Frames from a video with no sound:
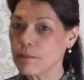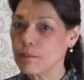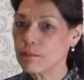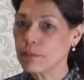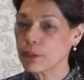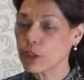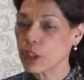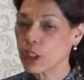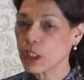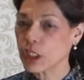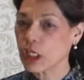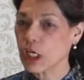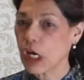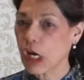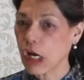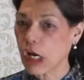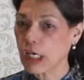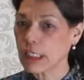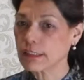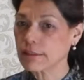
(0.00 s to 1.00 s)
book
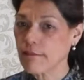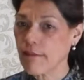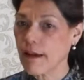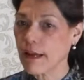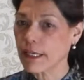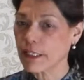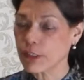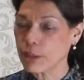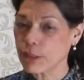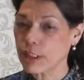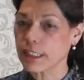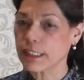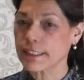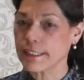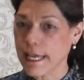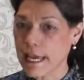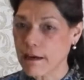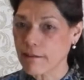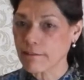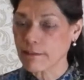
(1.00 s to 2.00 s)
online. You can
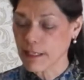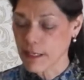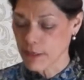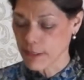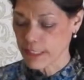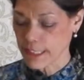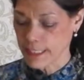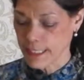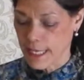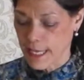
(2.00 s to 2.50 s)
download it,